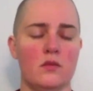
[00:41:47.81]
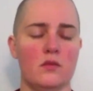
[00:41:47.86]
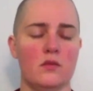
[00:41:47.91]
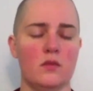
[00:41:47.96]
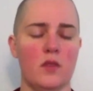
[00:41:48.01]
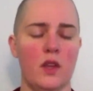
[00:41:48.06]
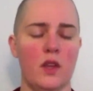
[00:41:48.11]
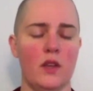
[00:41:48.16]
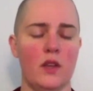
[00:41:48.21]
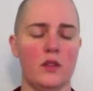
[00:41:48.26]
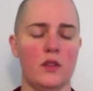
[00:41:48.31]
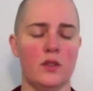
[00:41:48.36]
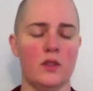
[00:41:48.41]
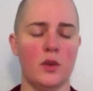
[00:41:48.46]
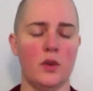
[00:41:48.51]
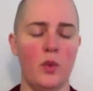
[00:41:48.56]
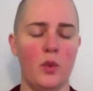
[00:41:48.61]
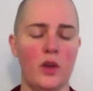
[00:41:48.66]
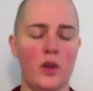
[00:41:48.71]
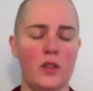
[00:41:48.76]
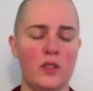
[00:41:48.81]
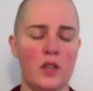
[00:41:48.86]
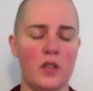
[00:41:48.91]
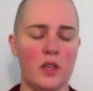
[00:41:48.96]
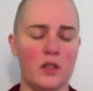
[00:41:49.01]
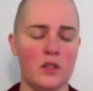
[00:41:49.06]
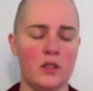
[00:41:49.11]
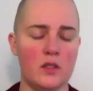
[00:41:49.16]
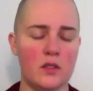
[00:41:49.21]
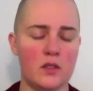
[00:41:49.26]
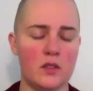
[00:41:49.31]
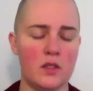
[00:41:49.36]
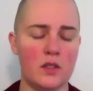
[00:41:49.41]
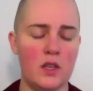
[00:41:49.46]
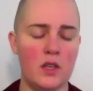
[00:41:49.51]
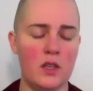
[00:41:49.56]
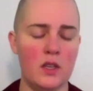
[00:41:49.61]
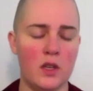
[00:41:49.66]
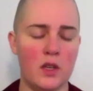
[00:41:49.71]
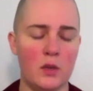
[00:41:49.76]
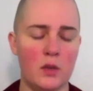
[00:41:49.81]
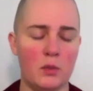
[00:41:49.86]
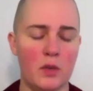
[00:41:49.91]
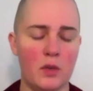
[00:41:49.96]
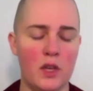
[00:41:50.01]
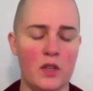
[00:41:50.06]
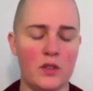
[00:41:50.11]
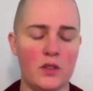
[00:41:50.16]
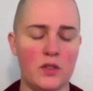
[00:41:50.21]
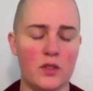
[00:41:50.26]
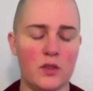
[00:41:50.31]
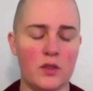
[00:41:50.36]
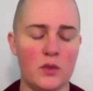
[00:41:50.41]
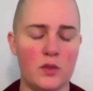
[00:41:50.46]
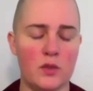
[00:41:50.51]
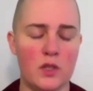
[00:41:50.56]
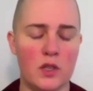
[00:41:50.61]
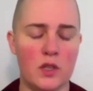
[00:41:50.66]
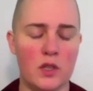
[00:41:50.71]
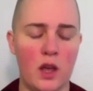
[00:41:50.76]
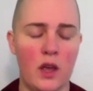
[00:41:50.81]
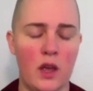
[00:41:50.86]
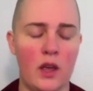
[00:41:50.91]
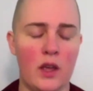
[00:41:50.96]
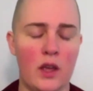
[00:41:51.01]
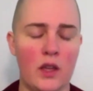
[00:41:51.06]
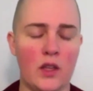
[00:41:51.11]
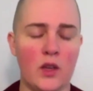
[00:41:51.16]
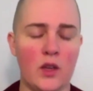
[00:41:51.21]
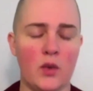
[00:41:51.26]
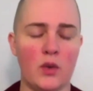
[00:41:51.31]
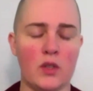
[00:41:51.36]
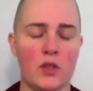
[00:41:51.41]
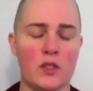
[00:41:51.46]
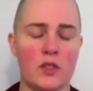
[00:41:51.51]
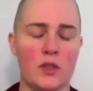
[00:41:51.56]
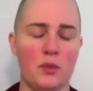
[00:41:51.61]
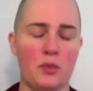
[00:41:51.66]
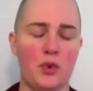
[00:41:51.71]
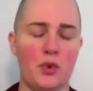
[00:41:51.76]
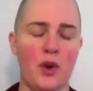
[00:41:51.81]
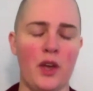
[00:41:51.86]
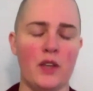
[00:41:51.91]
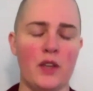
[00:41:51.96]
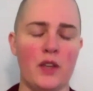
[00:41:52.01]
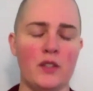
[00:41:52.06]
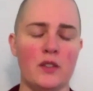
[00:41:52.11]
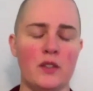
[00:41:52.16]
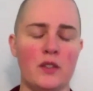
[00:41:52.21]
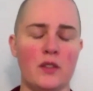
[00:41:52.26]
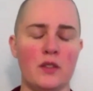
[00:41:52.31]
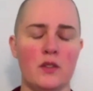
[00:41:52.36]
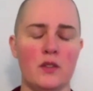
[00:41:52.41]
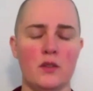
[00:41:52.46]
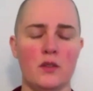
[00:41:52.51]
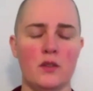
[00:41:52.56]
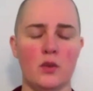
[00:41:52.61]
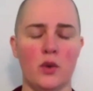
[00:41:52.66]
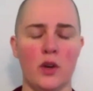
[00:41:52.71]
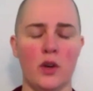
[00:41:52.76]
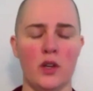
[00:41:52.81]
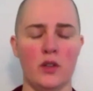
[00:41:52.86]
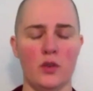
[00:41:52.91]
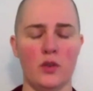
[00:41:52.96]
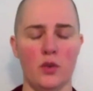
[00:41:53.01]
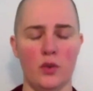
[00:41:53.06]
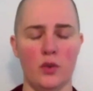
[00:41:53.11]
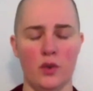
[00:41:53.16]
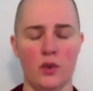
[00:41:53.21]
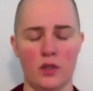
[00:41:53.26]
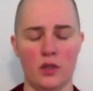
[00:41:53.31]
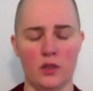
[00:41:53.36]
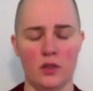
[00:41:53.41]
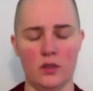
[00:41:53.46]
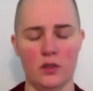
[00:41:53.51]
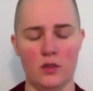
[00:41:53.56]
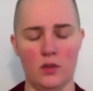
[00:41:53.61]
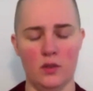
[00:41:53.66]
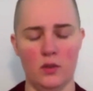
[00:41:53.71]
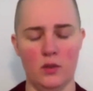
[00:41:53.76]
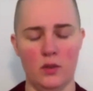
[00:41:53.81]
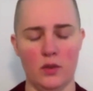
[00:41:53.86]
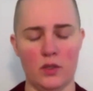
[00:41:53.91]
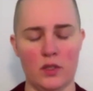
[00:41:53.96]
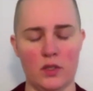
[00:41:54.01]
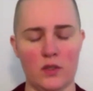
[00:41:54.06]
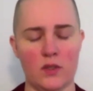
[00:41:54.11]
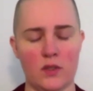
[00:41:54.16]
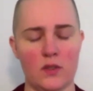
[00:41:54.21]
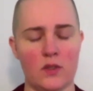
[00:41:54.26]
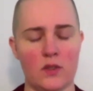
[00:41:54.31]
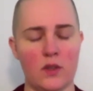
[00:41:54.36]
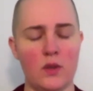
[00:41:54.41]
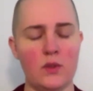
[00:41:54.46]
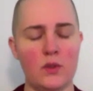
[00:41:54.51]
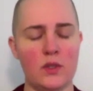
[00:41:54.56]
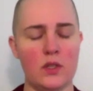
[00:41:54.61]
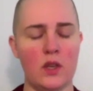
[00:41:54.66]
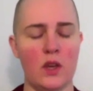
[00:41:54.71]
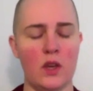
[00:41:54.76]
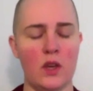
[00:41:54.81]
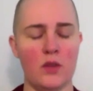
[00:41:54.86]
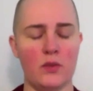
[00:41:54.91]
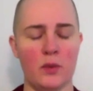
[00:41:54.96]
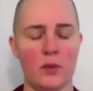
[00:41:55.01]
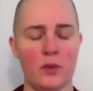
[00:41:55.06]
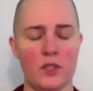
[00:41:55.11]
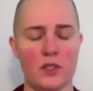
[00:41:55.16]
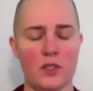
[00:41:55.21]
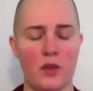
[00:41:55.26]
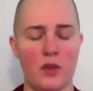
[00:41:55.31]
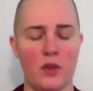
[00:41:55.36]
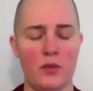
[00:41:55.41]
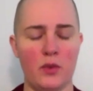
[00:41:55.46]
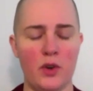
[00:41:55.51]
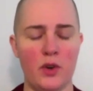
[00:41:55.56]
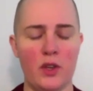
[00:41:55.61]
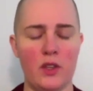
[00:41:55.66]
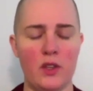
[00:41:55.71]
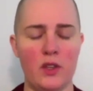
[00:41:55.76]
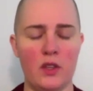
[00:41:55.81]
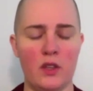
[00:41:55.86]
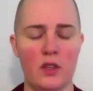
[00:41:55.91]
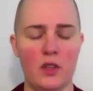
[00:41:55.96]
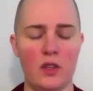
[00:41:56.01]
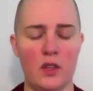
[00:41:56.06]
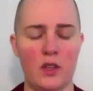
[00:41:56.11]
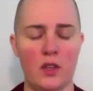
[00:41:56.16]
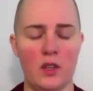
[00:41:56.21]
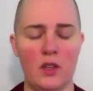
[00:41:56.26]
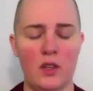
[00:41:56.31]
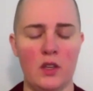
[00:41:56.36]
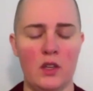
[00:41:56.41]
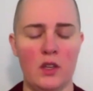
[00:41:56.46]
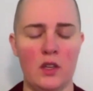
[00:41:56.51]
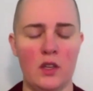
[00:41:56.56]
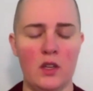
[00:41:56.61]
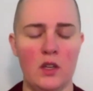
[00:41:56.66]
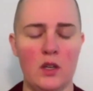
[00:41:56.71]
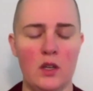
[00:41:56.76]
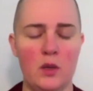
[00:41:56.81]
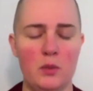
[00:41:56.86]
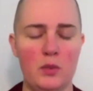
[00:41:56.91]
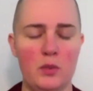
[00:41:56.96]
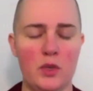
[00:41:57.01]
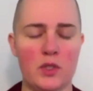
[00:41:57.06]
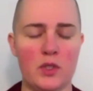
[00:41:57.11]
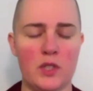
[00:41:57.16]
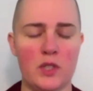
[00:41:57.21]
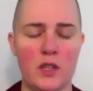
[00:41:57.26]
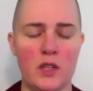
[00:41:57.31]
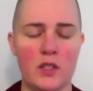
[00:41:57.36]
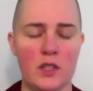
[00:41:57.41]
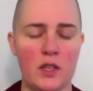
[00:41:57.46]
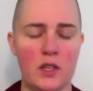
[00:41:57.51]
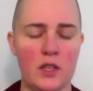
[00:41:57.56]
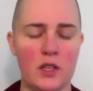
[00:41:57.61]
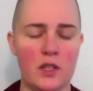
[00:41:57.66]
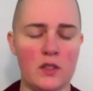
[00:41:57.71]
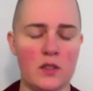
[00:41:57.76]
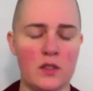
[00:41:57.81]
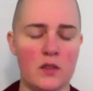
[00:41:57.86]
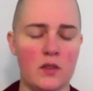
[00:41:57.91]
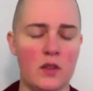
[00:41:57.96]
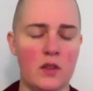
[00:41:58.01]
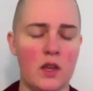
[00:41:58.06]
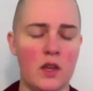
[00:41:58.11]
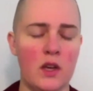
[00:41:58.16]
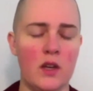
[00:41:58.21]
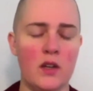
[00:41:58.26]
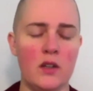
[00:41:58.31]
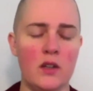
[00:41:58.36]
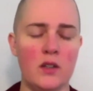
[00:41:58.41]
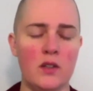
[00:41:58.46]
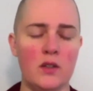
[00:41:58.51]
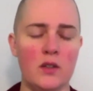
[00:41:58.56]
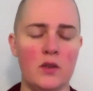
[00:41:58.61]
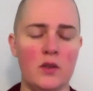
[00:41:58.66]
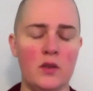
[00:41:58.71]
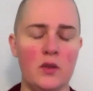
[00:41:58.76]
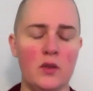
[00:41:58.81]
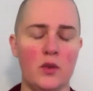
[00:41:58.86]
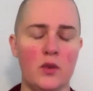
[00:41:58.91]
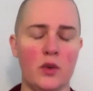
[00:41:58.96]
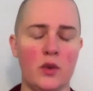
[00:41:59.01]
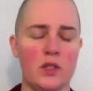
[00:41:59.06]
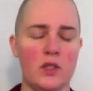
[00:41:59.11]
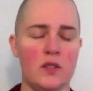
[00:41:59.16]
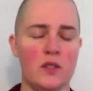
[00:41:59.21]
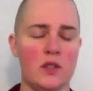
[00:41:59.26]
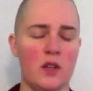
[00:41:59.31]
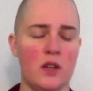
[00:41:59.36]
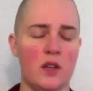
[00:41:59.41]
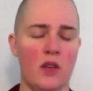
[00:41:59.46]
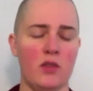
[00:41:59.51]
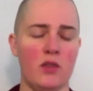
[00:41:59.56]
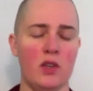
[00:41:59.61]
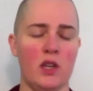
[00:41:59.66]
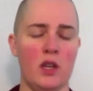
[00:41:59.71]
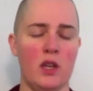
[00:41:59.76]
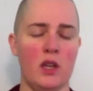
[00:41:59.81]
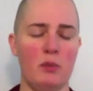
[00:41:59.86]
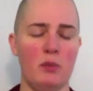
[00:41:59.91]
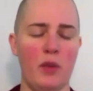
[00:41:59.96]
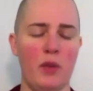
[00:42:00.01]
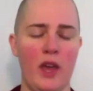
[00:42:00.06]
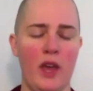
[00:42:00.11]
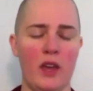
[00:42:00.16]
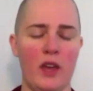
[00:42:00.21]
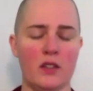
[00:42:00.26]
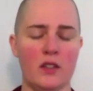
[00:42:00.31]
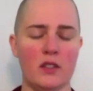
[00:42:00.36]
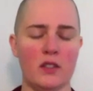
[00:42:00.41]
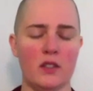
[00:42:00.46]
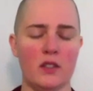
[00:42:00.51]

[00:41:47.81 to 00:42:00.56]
And so one tendency can be to deny or suppress or ignore or disassociate from the suffering, pretending it isn't there or isn't having an impact.